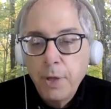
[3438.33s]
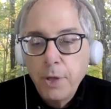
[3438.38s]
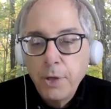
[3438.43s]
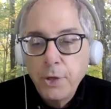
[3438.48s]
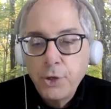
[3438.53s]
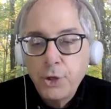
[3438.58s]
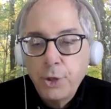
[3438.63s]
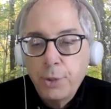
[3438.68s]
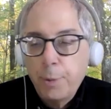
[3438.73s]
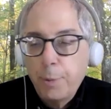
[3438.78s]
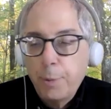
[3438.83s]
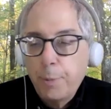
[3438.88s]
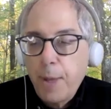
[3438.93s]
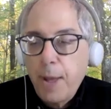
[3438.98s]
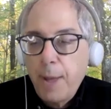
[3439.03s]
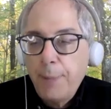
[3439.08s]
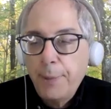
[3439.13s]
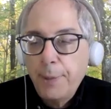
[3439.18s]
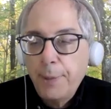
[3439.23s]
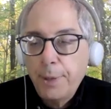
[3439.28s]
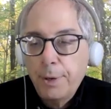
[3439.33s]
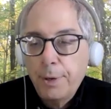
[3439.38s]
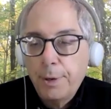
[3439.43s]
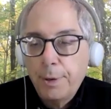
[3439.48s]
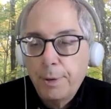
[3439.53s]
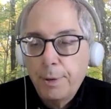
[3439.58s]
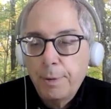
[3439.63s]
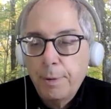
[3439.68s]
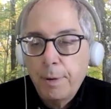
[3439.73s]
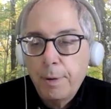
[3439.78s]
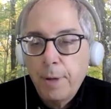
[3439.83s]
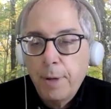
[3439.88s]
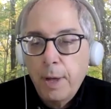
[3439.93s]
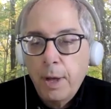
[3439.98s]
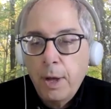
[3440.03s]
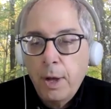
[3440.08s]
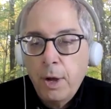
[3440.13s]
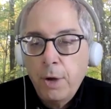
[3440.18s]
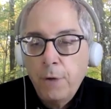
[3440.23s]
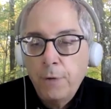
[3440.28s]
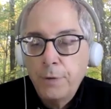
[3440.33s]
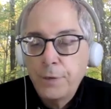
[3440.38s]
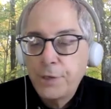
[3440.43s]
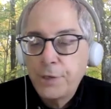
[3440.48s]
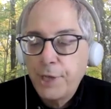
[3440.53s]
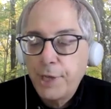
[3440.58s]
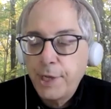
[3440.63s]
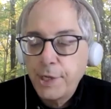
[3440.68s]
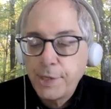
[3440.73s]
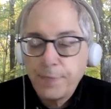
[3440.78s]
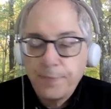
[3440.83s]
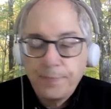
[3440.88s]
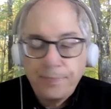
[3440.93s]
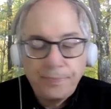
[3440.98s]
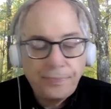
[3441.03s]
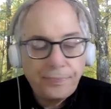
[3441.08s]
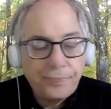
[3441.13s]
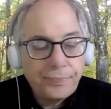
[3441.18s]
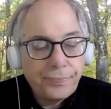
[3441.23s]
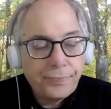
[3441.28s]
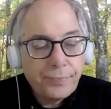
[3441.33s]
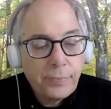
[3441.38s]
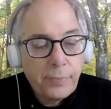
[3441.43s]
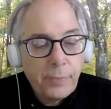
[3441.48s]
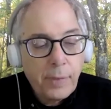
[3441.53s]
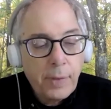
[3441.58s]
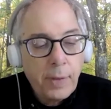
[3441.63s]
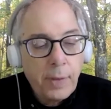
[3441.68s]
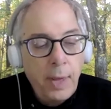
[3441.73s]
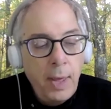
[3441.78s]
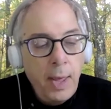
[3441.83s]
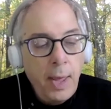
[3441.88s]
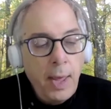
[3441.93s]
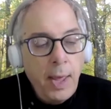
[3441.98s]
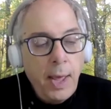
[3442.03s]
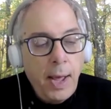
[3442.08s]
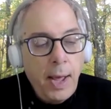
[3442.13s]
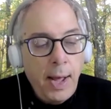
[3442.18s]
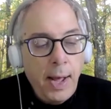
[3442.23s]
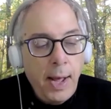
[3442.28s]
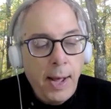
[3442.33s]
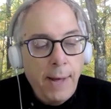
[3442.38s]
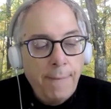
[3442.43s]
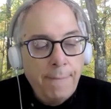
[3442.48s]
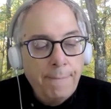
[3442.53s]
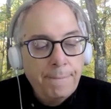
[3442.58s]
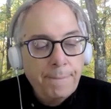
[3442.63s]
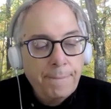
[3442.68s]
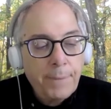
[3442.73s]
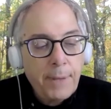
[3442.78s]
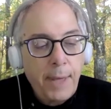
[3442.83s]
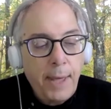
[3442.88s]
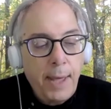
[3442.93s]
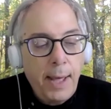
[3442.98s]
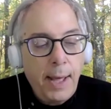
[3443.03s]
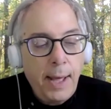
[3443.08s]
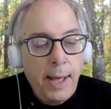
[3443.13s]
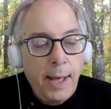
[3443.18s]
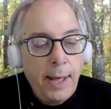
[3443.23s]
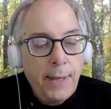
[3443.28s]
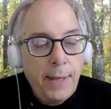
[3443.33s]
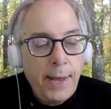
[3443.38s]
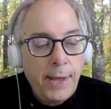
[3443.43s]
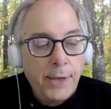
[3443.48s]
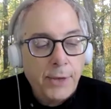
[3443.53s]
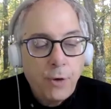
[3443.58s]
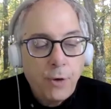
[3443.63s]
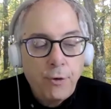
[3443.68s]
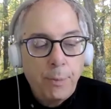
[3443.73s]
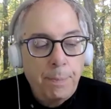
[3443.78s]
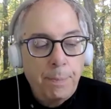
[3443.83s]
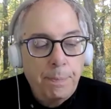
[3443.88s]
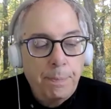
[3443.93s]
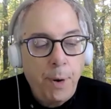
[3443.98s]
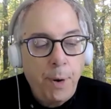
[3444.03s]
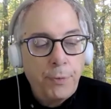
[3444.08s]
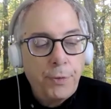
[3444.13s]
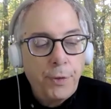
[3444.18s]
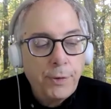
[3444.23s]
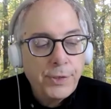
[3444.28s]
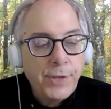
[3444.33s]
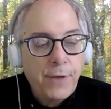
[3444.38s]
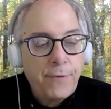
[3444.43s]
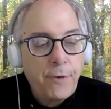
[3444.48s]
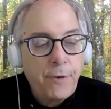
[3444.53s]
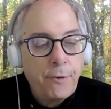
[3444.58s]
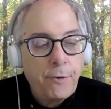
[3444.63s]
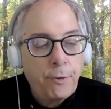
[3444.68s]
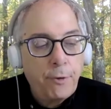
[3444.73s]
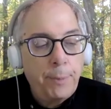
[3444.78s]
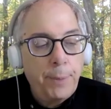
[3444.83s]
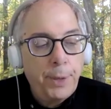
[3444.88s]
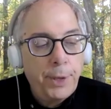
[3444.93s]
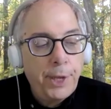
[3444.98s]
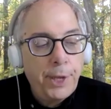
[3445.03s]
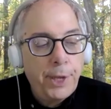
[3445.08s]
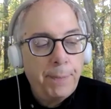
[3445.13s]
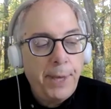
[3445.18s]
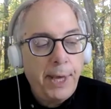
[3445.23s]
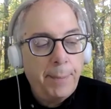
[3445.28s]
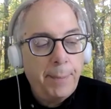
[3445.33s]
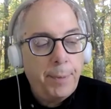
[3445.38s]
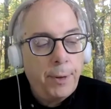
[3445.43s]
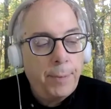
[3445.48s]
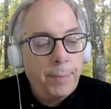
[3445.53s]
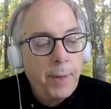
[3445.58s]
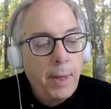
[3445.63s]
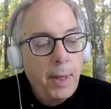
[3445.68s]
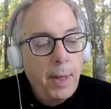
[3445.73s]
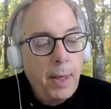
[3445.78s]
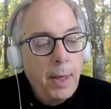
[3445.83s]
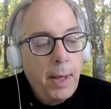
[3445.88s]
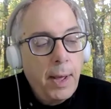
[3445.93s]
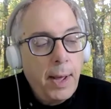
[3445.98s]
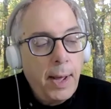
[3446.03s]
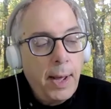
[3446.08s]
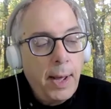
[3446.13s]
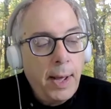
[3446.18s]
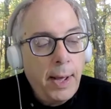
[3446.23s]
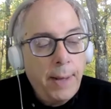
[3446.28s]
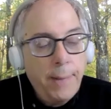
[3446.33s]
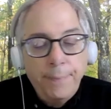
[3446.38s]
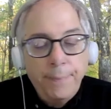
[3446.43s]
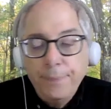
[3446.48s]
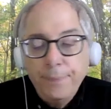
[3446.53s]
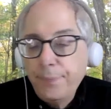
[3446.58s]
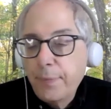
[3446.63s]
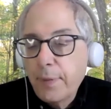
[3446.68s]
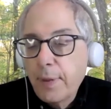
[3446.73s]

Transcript: super popular uh, overseas. Um, uh, it has over both those have over a billion people, um,